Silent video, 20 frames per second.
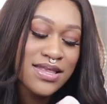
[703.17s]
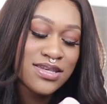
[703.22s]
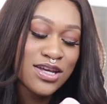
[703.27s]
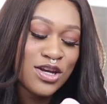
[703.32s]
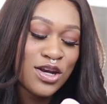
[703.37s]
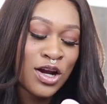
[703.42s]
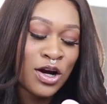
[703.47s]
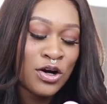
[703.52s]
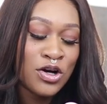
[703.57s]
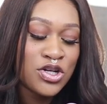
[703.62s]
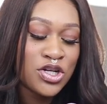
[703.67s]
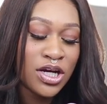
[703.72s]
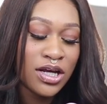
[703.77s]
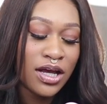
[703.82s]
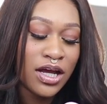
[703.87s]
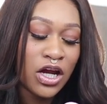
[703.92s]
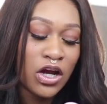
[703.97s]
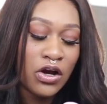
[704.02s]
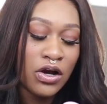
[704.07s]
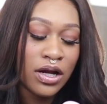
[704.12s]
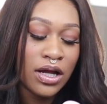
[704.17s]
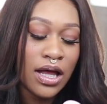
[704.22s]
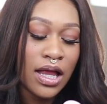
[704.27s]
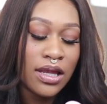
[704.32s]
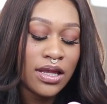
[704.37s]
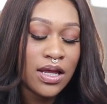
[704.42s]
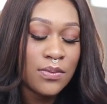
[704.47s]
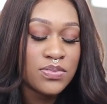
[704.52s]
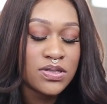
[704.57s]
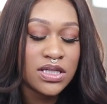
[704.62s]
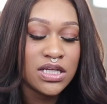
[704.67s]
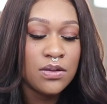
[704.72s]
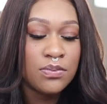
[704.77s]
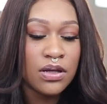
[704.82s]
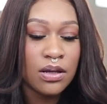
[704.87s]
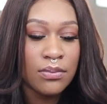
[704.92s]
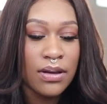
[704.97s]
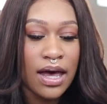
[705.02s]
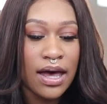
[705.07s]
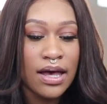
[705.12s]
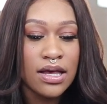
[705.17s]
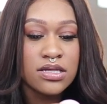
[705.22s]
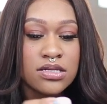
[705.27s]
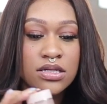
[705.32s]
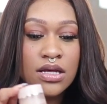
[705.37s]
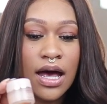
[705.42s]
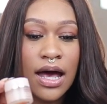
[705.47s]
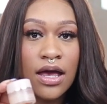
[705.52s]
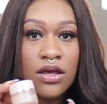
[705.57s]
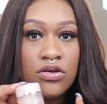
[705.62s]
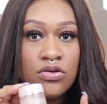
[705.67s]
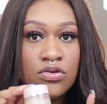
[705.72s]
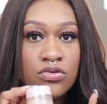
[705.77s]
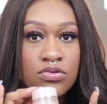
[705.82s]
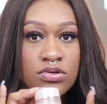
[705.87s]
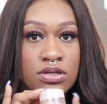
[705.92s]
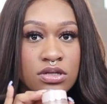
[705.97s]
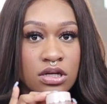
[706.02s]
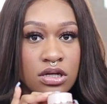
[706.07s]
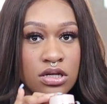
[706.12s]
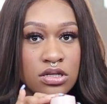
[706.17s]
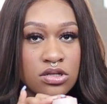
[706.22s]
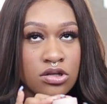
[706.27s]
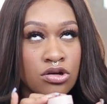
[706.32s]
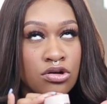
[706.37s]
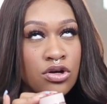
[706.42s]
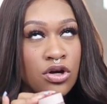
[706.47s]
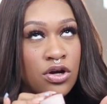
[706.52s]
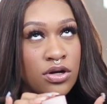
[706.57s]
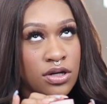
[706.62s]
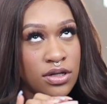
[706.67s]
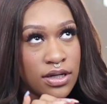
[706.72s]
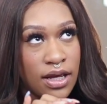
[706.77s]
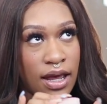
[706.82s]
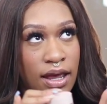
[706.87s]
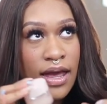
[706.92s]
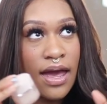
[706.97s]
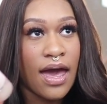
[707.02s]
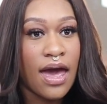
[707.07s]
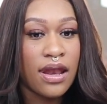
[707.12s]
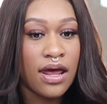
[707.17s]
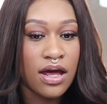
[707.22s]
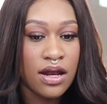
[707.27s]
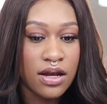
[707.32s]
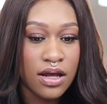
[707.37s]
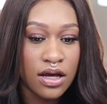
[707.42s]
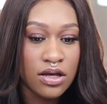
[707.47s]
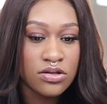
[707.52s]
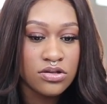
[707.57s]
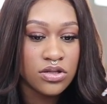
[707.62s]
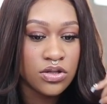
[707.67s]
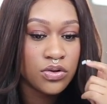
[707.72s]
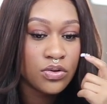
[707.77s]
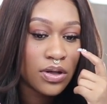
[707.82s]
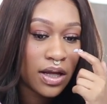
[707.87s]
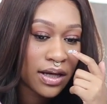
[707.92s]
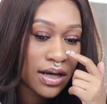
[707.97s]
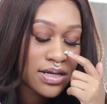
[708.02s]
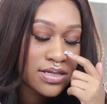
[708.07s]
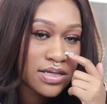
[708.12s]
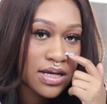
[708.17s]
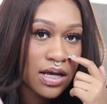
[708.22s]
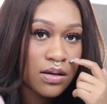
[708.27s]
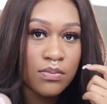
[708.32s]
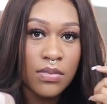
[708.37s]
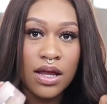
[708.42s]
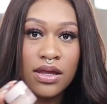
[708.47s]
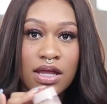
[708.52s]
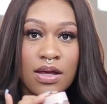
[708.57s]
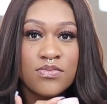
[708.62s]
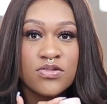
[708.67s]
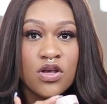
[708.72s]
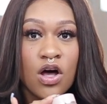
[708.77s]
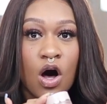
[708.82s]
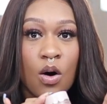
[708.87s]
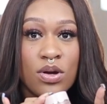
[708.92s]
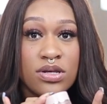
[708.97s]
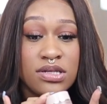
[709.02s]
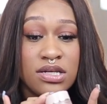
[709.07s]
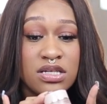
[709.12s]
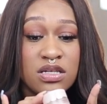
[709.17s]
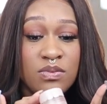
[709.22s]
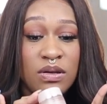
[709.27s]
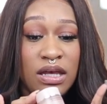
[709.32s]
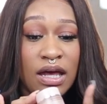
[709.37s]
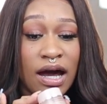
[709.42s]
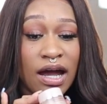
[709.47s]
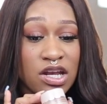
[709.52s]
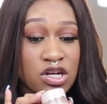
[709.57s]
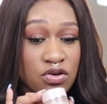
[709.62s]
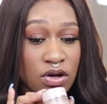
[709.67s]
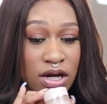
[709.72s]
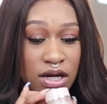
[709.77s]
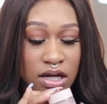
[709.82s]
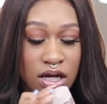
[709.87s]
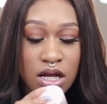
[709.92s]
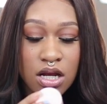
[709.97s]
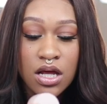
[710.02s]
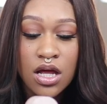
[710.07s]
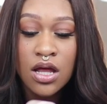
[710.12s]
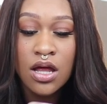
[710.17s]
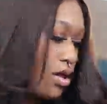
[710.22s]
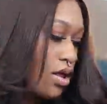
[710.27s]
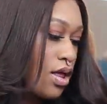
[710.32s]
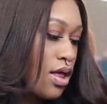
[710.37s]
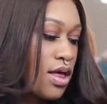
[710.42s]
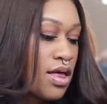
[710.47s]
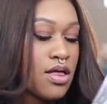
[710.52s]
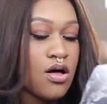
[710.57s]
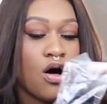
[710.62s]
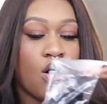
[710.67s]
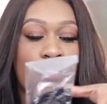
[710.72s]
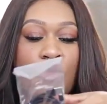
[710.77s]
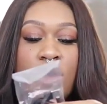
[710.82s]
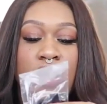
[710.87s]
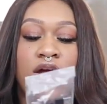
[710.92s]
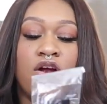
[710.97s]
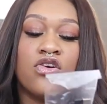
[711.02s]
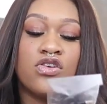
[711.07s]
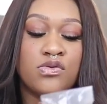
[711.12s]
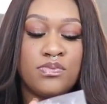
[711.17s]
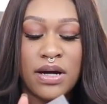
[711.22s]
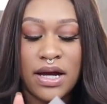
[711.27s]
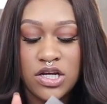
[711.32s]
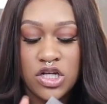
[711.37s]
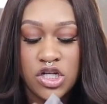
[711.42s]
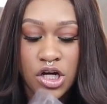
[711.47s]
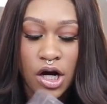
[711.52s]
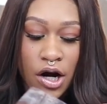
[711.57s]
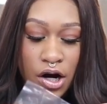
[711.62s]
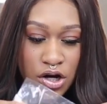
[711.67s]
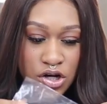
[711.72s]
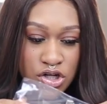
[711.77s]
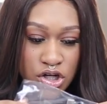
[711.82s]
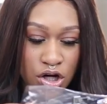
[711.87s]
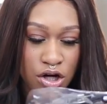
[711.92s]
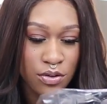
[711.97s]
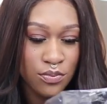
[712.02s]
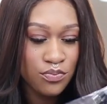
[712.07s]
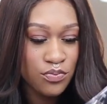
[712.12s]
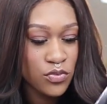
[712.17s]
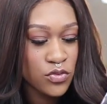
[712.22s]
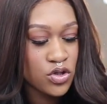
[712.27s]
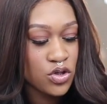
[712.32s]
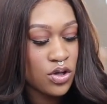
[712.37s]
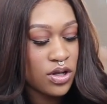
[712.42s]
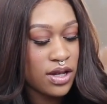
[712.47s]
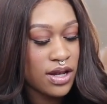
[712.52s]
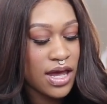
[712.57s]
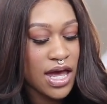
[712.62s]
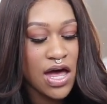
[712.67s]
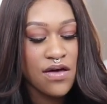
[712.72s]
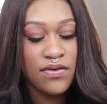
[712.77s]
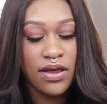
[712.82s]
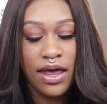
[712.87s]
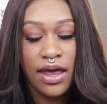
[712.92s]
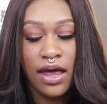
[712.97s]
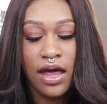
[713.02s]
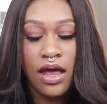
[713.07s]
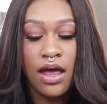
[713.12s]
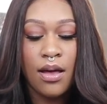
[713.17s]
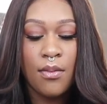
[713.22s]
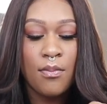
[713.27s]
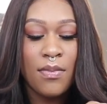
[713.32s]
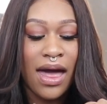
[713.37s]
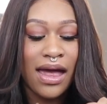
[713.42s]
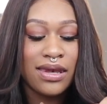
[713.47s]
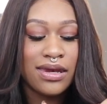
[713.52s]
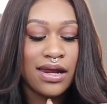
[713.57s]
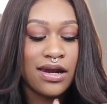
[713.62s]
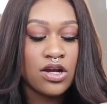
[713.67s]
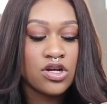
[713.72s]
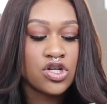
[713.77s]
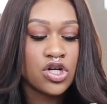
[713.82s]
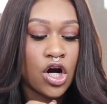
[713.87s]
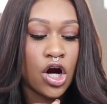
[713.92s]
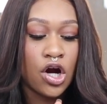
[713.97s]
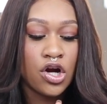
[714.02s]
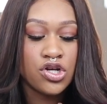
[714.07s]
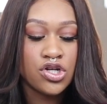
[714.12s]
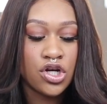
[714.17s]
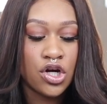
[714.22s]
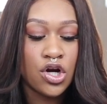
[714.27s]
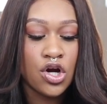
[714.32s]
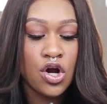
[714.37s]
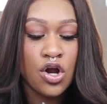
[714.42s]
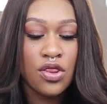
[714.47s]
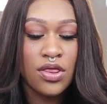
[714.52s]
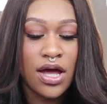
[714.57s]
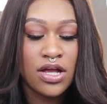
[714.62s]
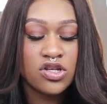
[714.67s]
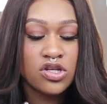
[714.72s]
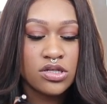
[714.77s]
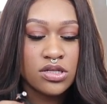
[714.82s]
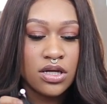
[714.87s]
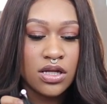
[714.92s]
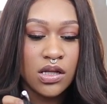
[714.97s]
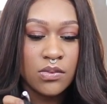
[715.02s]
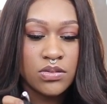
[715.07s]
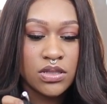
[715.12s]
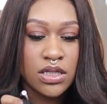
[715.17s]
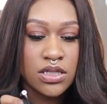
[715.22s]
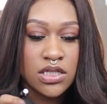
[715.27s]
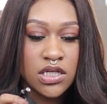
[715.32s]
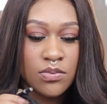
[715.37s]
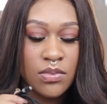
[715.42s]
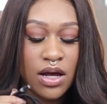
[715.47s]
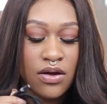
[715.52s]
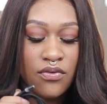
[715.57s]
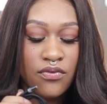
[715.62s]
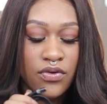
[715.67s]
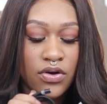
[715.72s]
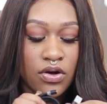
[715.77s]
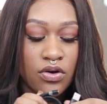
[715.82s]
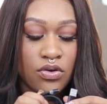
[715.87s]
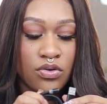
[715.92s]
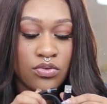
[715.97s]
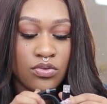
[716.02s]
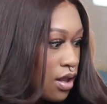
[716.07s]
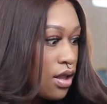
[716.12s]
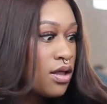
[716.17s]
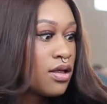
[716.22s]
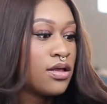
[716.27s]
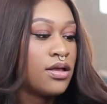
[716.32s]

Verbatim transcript: It's a nourishing, caring lip sleeping mask. I use this during the day and at night too. Like I said, my lips always need to be hydrated. Oh, here's my charger. So then I have a magnetic charger that just clips into my phone.